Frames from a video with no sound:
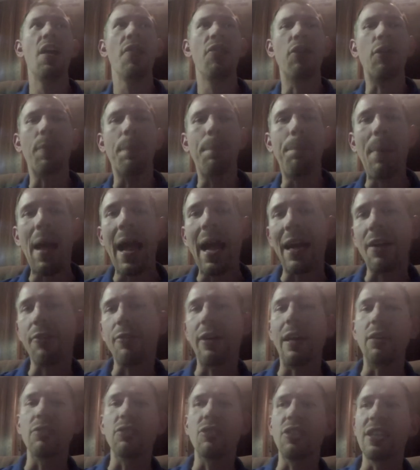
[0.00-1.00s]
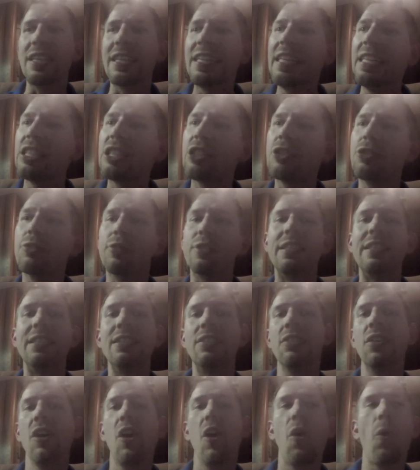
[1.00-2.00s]
their backgrounds, their
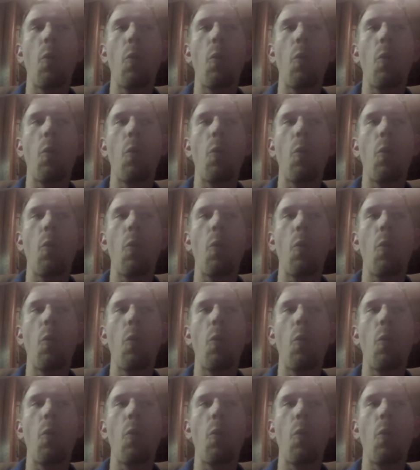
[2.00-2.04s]
histories,